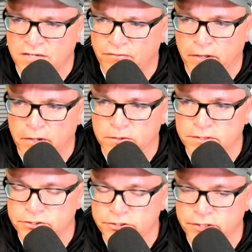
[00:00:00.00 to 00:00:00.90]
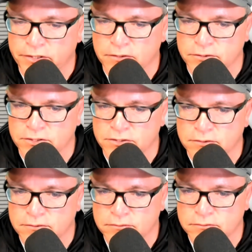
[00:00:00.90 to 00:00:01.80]
to 700 this year.
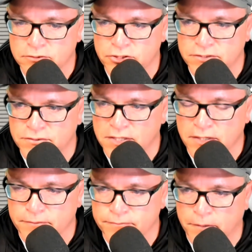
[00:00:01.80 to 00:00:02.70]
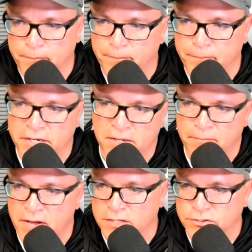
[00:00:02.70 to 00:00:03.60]
She's a
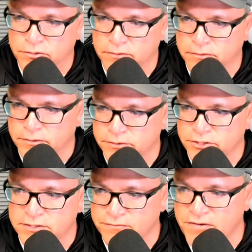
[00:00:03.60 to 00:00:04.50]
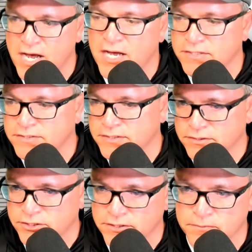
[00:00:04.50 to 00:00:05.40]
bunting master, and she's fast,
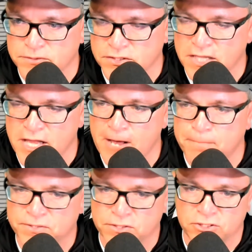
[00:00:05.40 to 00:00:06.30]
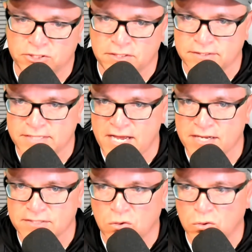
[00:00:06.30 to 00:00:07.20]
and she slaps, and she
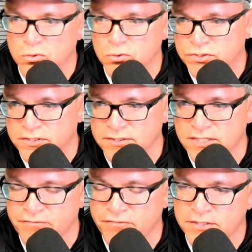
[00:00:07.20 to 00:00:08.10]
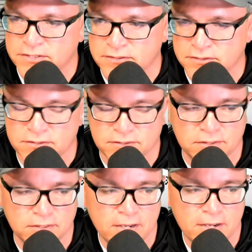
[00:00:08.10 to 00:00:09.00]
attacks holes and defenses,
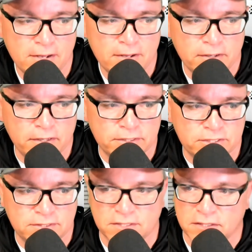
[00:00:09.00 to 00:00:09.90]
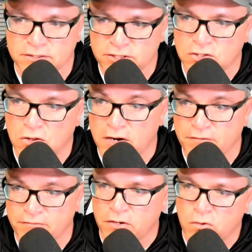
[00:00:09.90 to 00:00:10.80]
and she's a
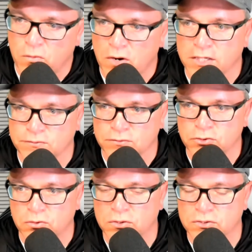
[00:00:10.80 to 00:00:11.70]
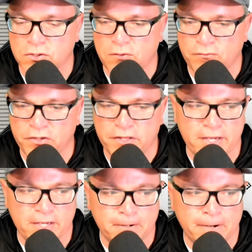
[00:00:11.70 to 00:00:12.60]
lot of fun to watch for sure. So hopefully
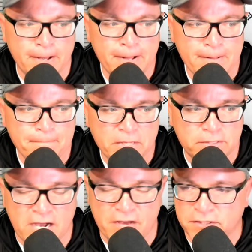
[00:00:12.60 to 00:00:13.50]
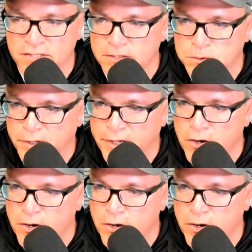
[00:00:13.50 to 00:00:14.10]
they can dive into these